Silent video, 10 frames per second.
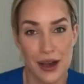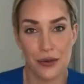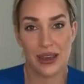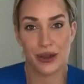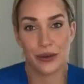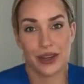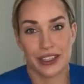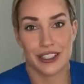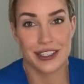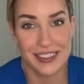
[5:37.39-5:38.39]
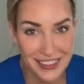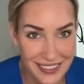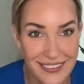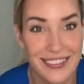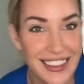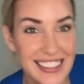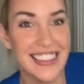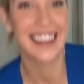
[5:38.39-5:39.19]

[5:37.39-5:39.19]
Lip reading: we work just, I'm gonna sit